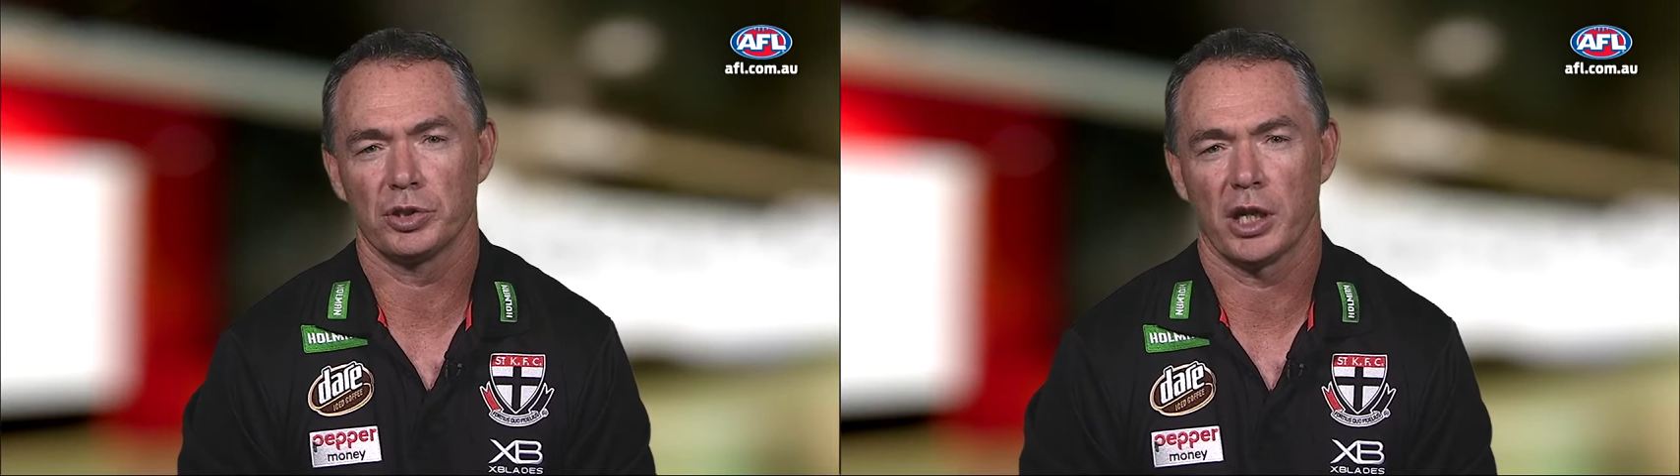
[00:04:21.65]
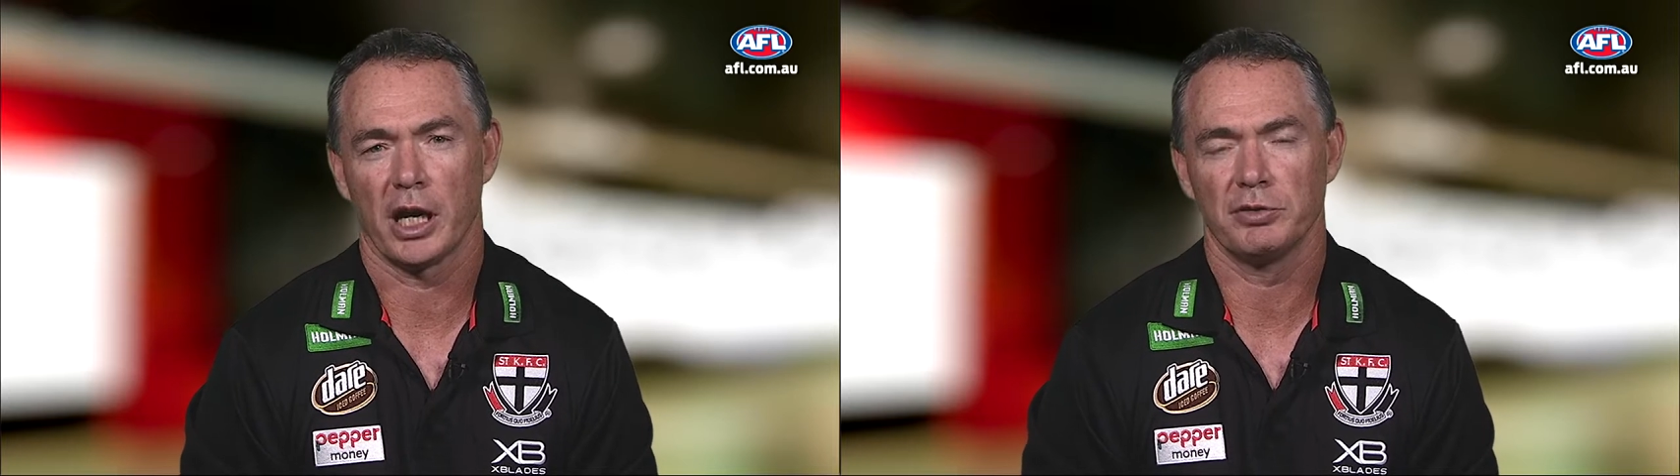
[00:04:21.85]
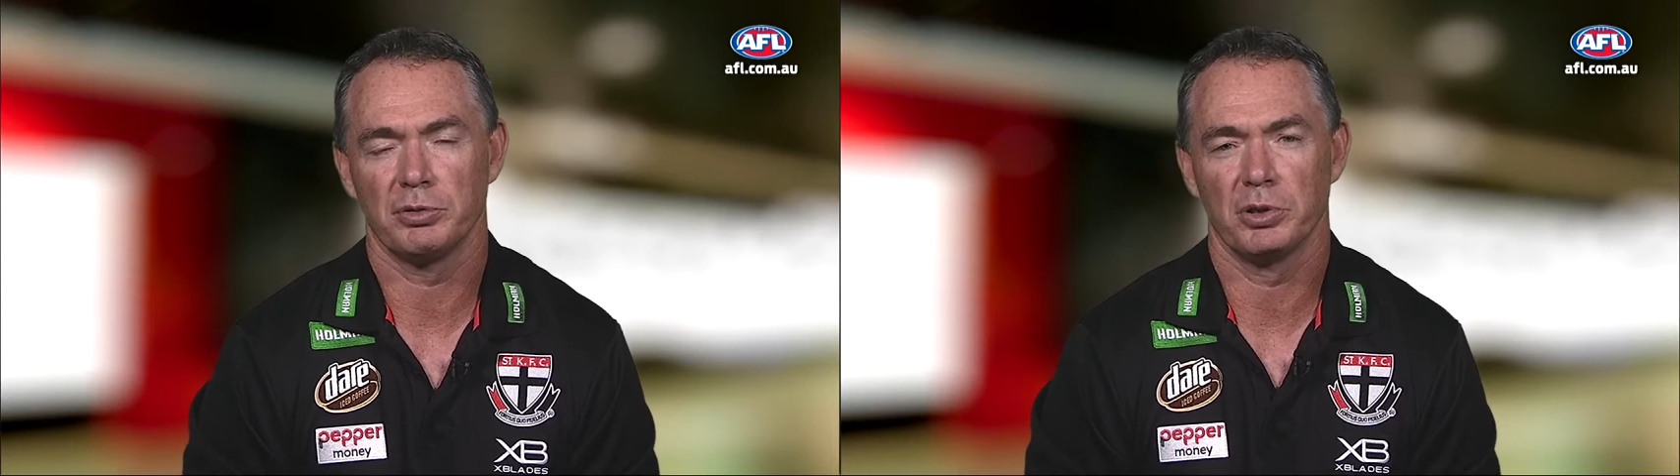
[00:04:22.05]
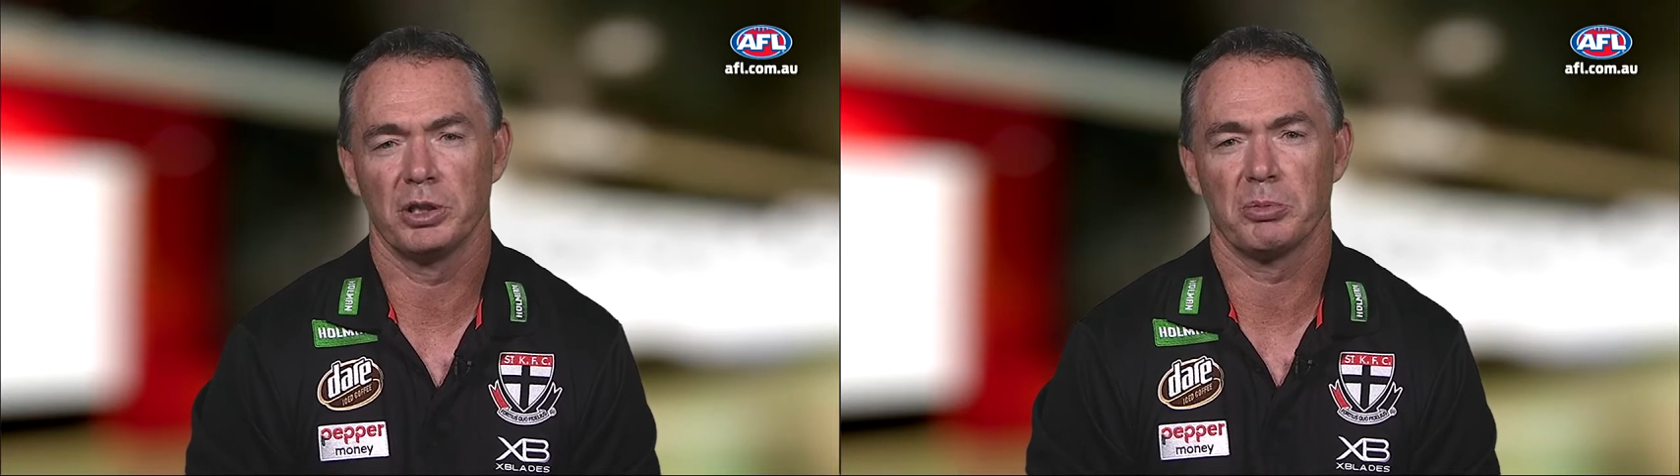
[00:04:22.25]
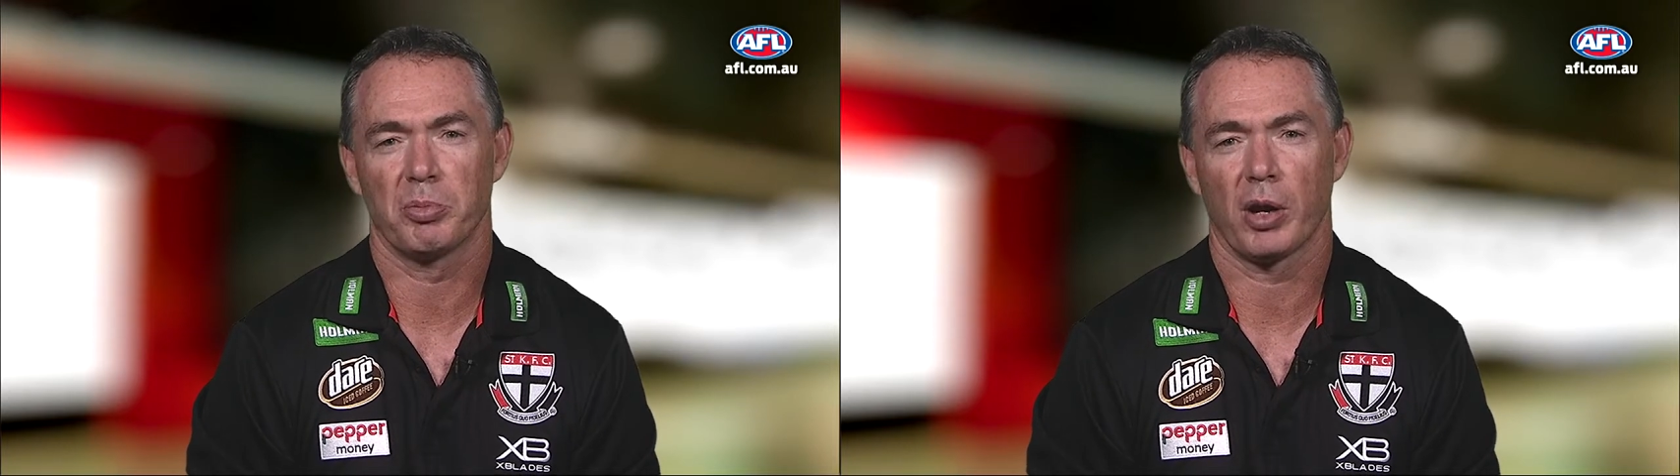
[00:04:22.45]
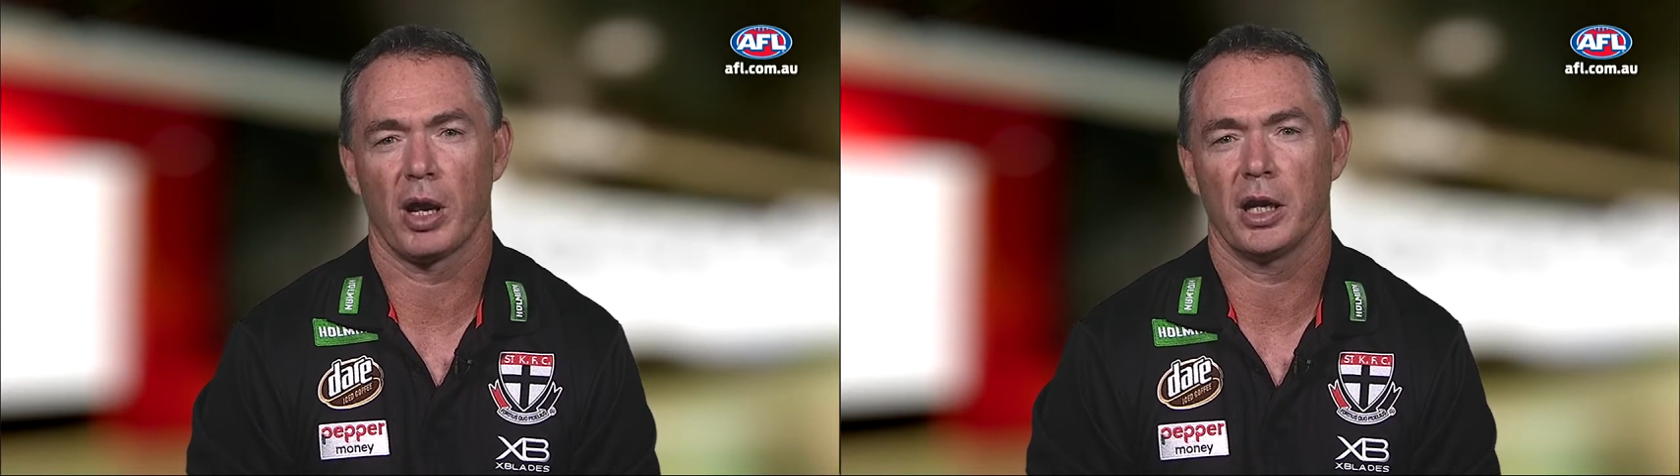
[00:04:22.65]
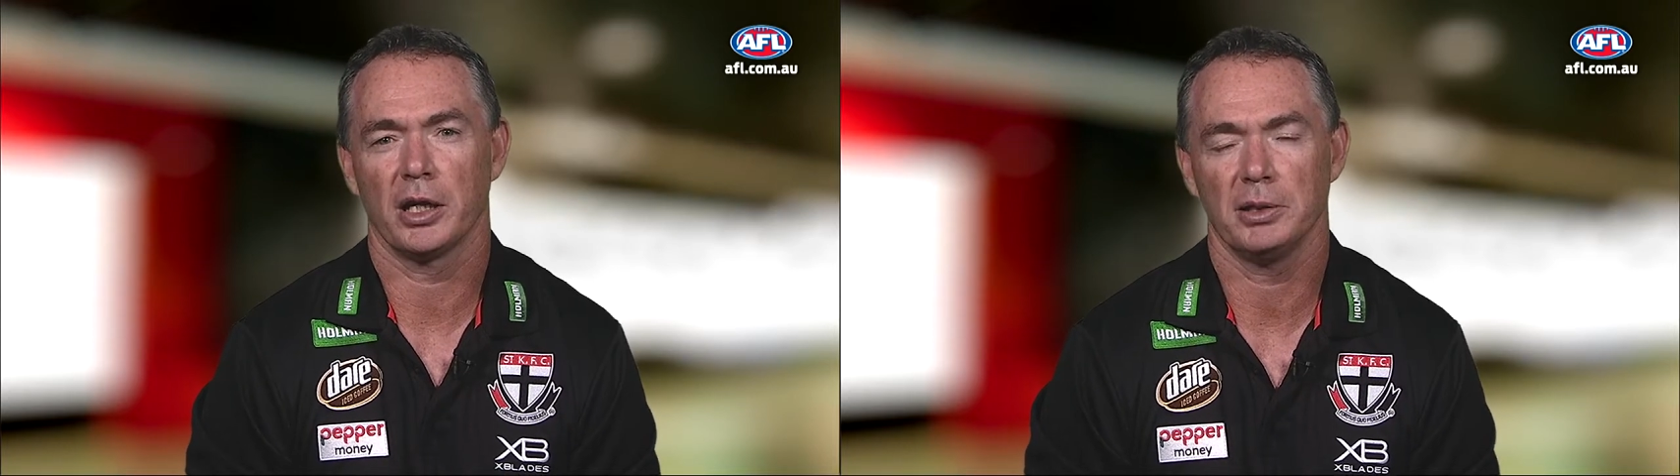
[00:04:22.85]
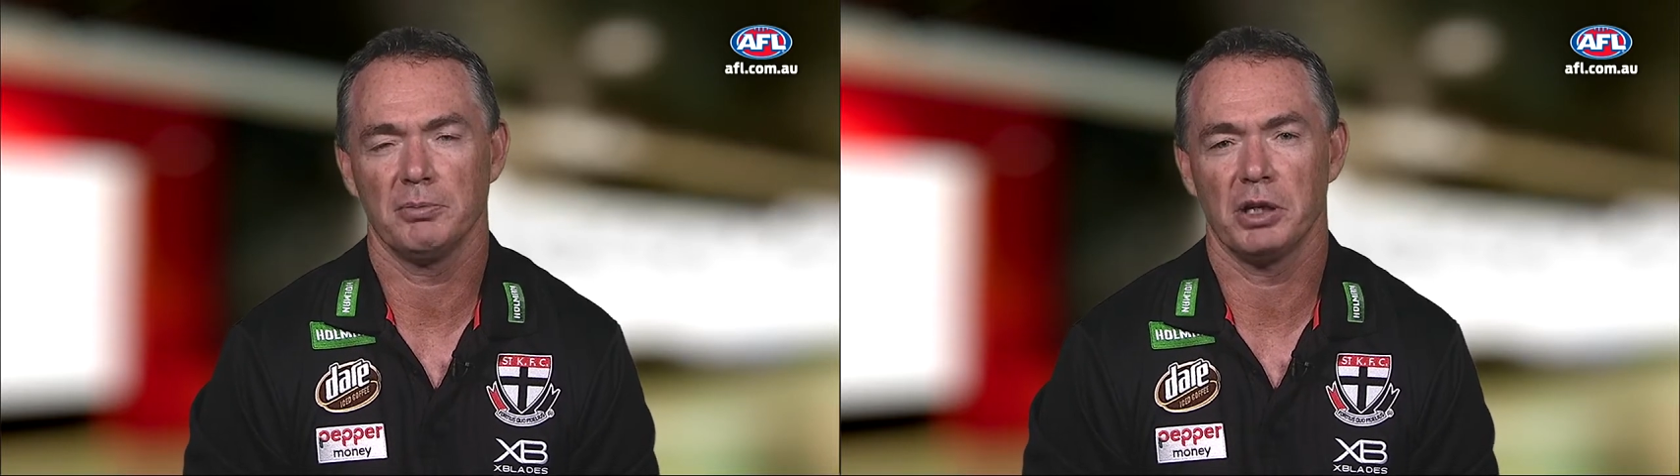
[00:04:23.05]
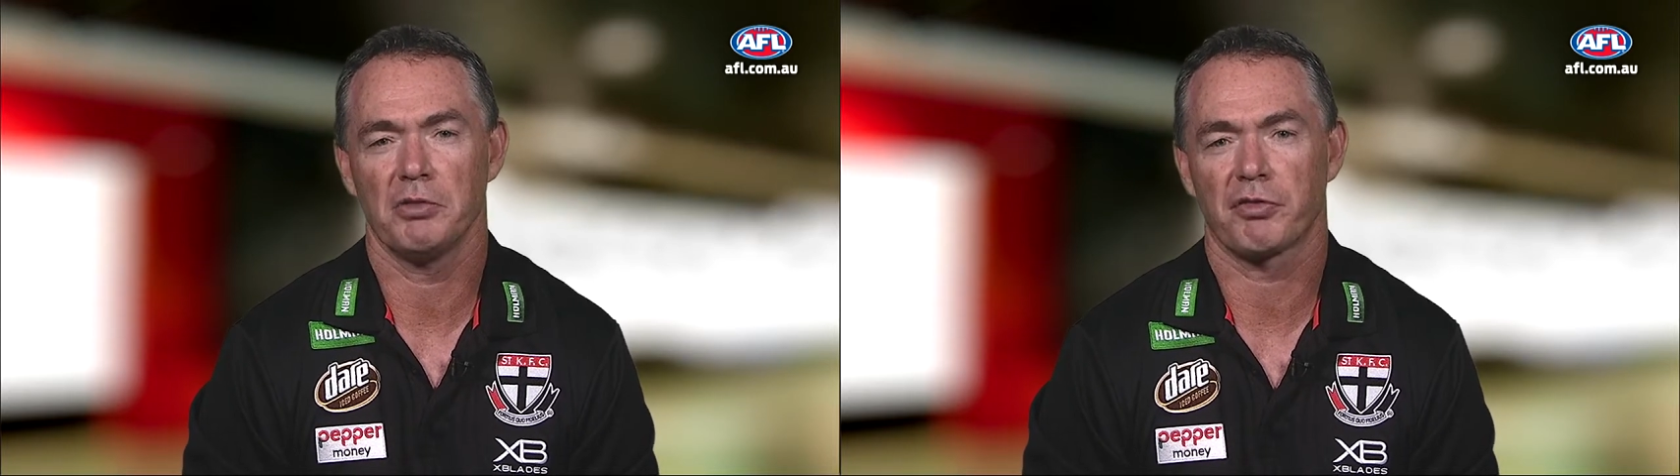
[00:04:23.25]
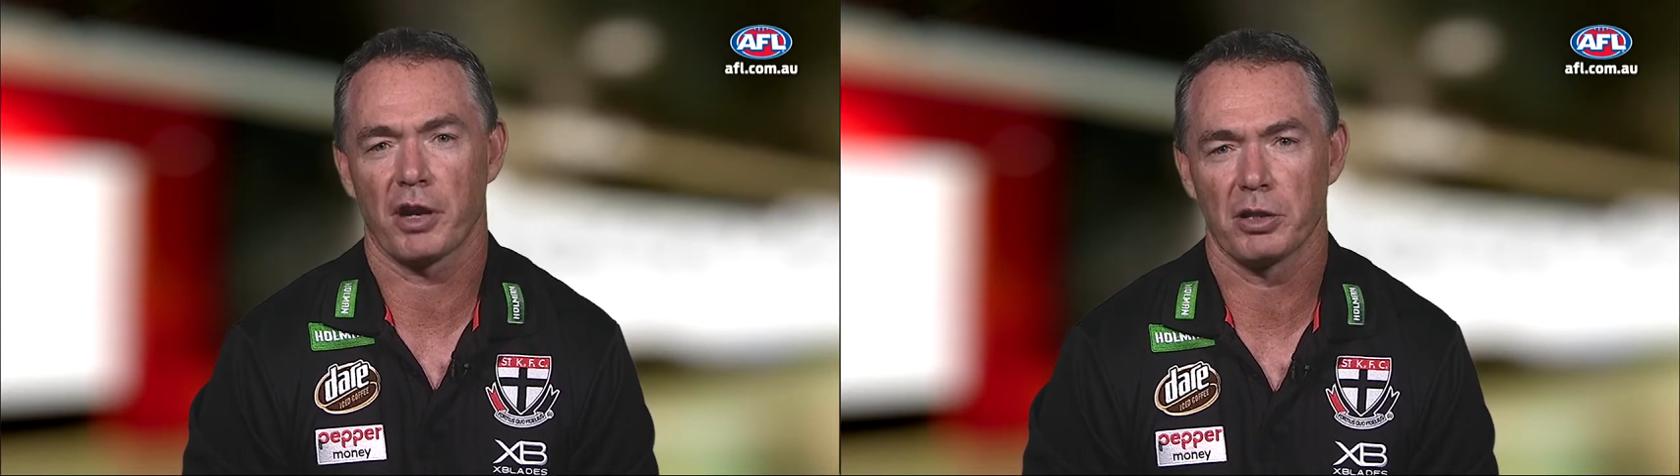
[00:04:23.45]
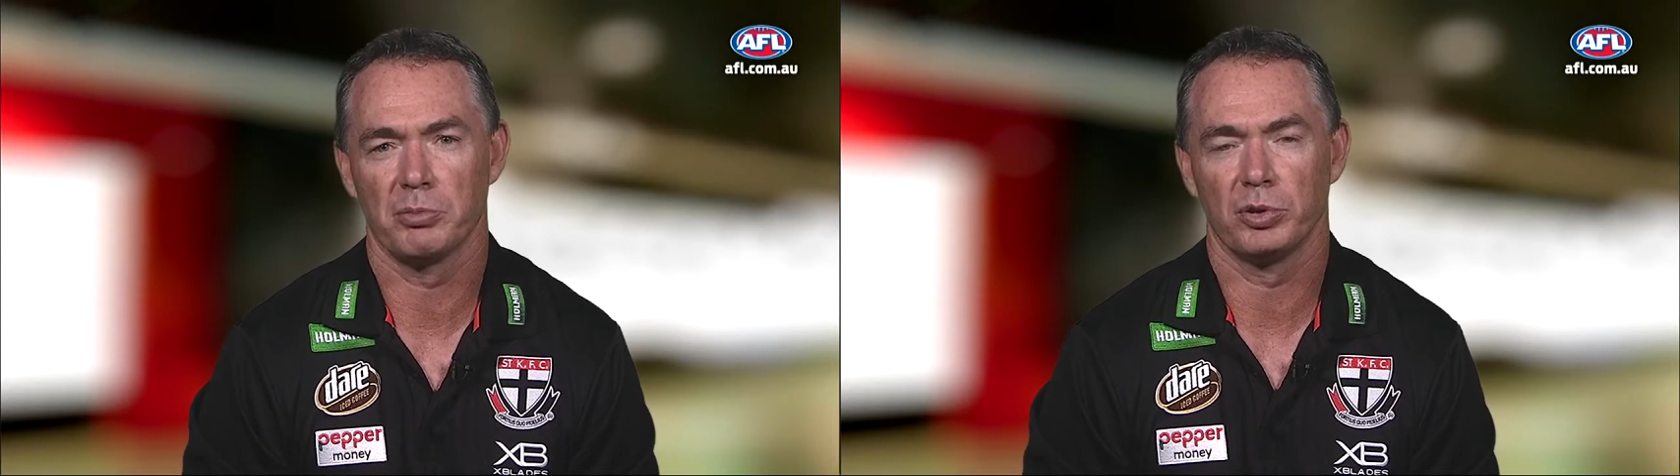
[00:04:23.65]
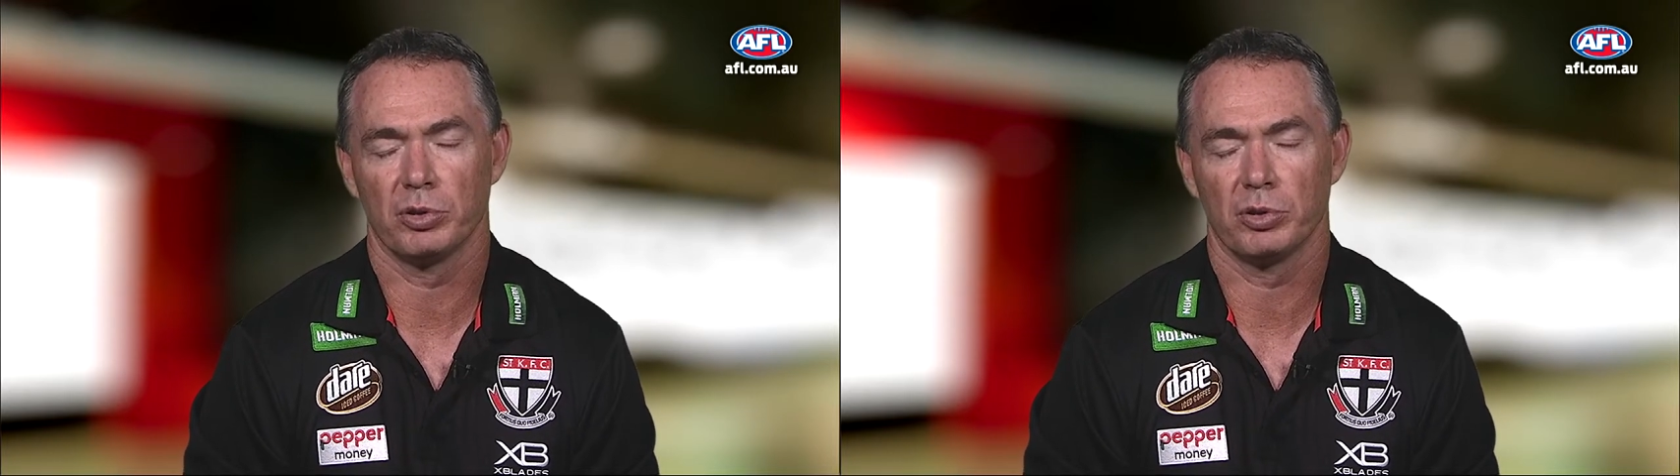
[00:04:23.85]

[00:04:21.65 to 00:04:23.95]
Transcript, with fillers: Dave's ability to play in front of the ball,